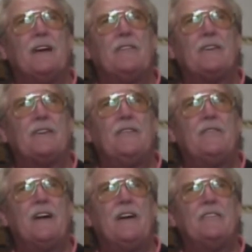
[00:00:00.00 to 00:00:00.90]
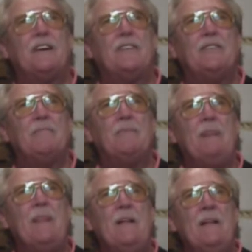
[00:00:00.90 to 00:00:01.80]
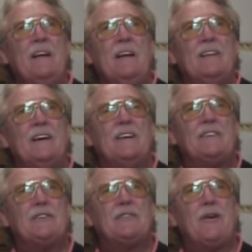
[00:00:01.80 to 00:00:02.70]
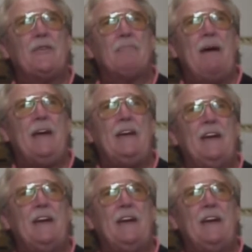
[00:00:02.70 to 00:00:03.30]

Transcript: That's a good foundation. Now, as he starts back, he